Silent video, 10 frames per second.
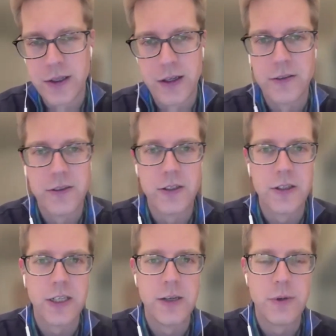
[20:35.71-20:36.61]
they're going
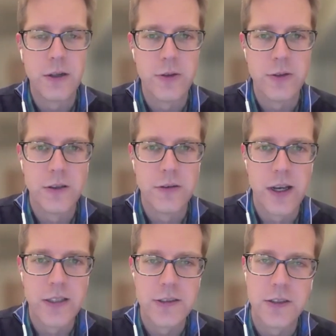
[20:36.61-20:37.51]
to keep it close to the vest.